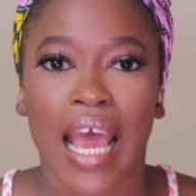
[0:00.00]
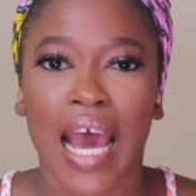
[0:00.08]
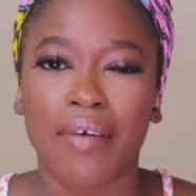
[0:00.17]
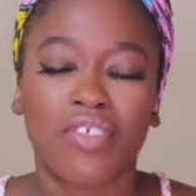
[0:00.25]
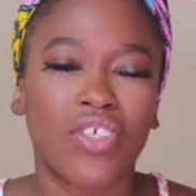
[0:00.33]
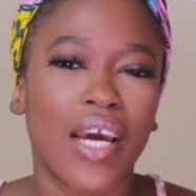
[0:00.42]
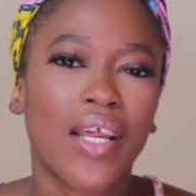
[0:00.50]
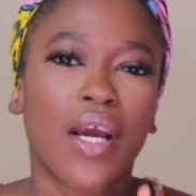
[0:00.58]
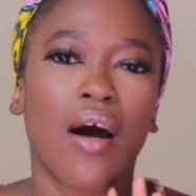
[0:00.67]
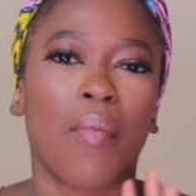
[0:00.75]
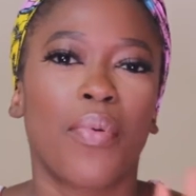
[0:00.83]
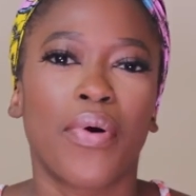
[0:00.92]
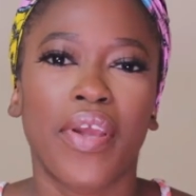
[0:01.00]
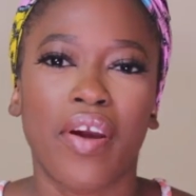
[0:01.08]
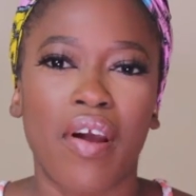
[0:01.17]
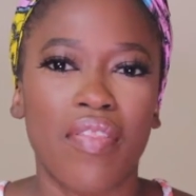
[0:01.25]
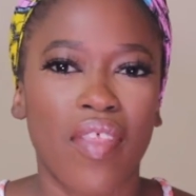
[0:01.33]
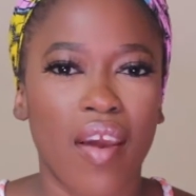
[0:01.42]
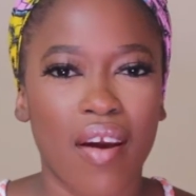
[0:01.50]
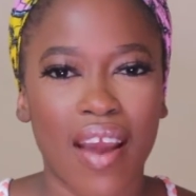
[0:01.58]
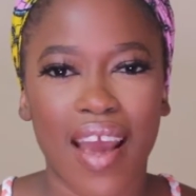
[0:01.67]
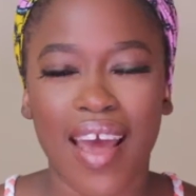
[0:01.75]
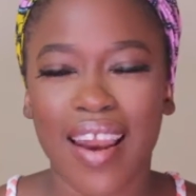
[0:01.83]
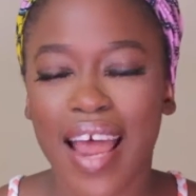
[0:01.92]
I've tried a couple here and
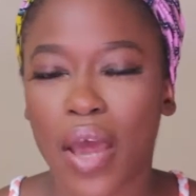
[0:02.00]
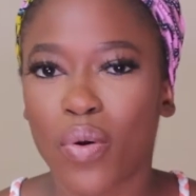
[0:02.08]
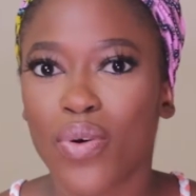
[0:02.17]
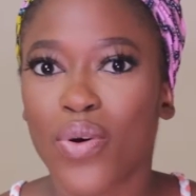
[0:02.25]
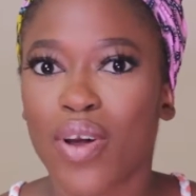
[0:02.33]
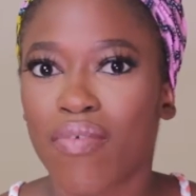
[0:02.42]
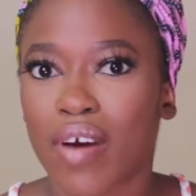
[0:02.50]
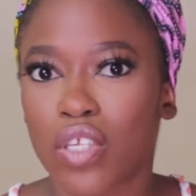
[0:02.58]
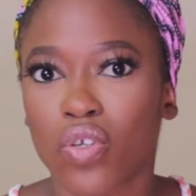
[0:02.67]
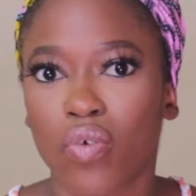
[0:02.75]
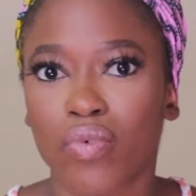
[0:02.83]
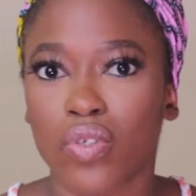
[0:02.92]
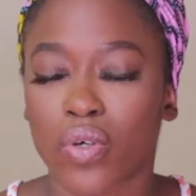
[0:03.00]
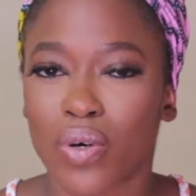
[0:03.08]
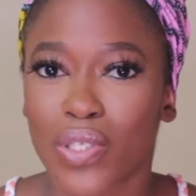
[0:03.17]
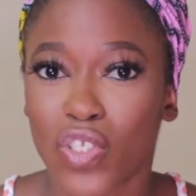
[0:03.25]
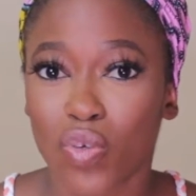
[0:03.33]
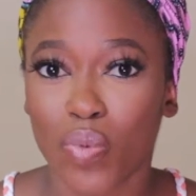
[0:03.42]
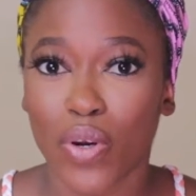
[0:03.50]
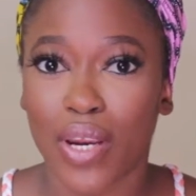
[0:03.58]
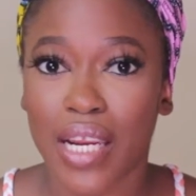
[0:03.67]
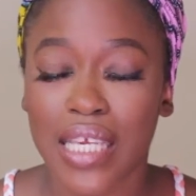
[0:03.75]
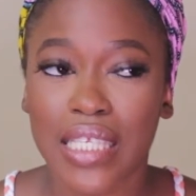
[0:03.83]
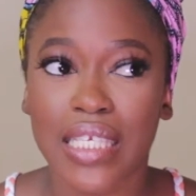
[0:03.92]
there, and I don't know if I saw results, to be
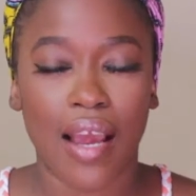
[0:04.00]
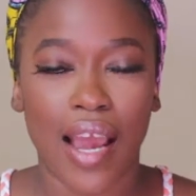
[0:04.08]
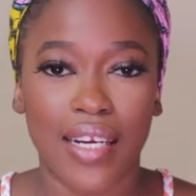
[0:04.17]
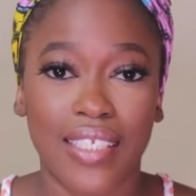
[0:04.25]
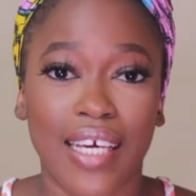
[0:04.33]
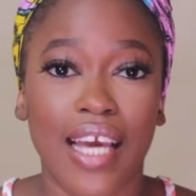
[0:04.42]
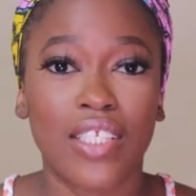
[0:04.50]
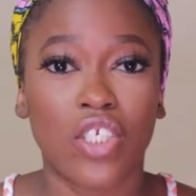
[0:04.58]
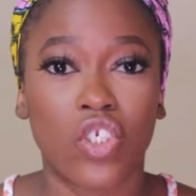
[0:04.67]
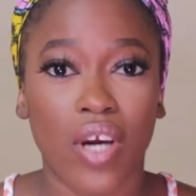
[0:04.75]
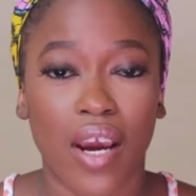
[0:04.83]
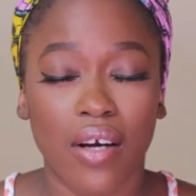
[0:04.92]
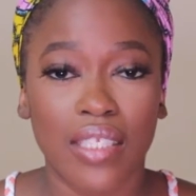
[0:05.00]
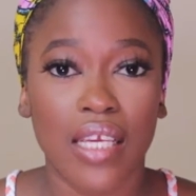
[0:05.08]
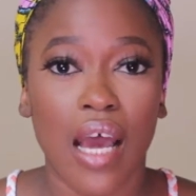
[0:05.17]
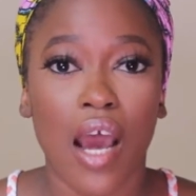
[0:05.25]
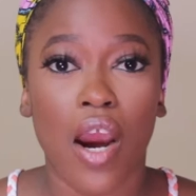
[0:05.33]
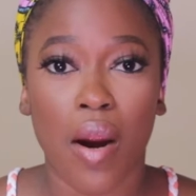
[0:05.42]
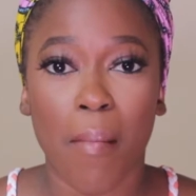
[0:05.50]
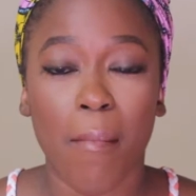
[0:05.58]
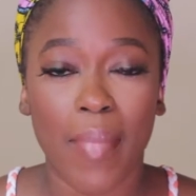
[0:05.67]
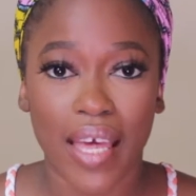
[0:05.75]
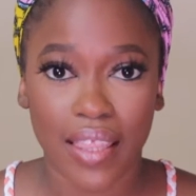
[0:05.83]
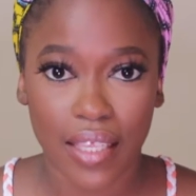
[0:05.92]
honest. I decided to try out her
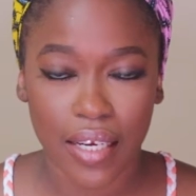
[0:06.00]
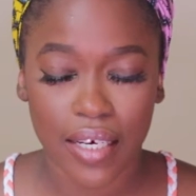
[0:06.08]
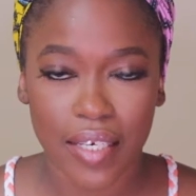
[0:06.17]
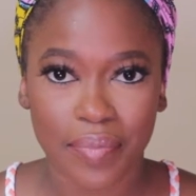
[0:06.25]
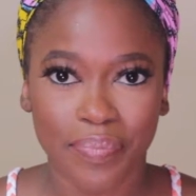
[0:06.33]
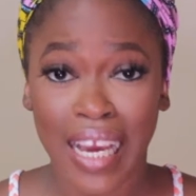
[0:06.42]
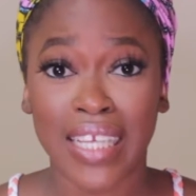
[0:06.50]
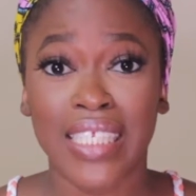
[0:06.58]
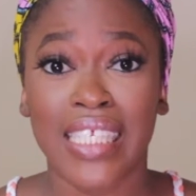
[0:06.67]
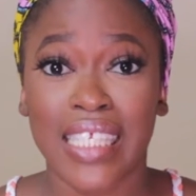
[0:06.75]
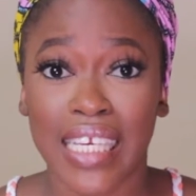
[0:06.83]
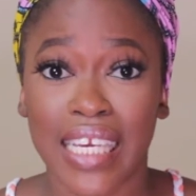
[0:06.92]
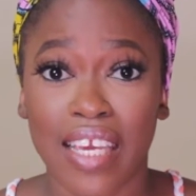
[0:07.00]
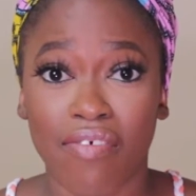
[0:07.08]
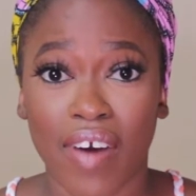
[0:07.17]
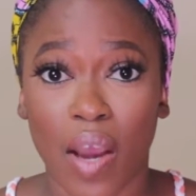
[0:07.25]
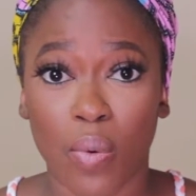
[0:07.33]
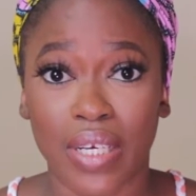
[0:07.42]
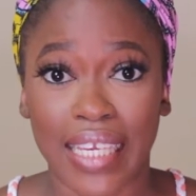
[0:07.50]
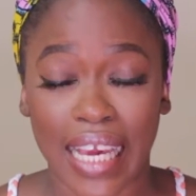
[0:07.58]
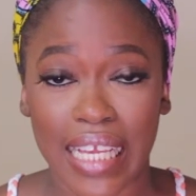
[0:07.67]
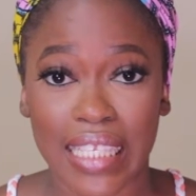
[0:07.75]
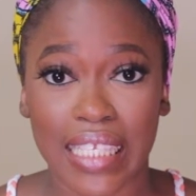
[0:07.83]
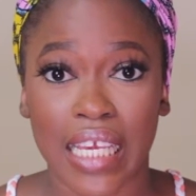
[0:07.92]
method and to see if I would
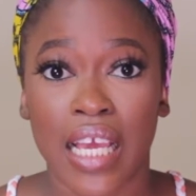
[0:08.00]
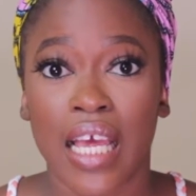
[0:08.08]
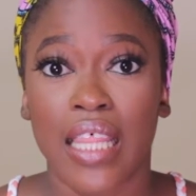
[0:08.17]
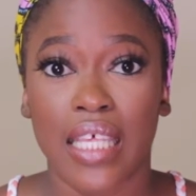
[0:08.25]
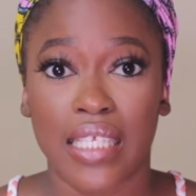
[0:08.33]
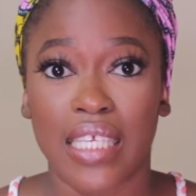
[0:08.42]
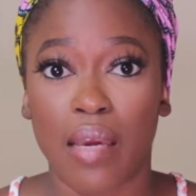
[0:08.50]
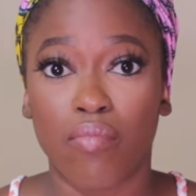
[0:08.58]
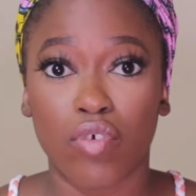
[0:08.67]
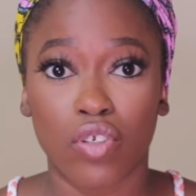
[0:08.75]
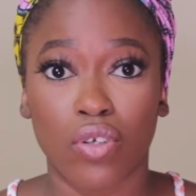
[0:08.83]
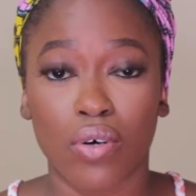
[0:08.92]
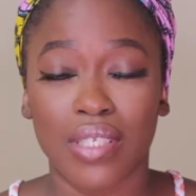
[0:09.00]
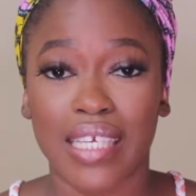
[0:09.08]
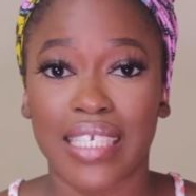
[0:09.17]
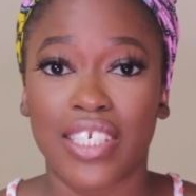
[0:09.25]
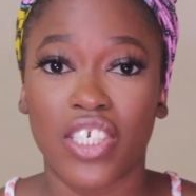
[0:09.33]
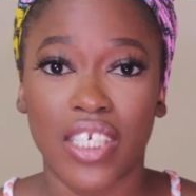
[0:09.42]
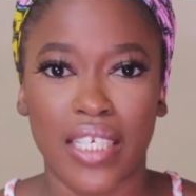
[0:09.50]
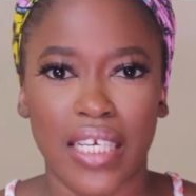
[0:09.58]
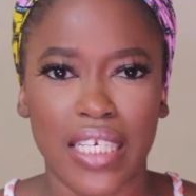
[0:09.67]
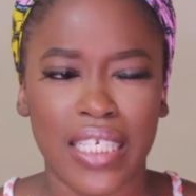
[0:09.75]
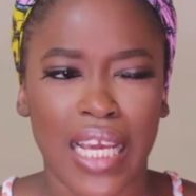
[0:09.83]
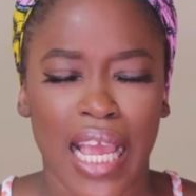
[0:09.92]
get the same results as she
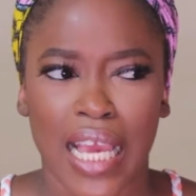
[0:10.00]
did.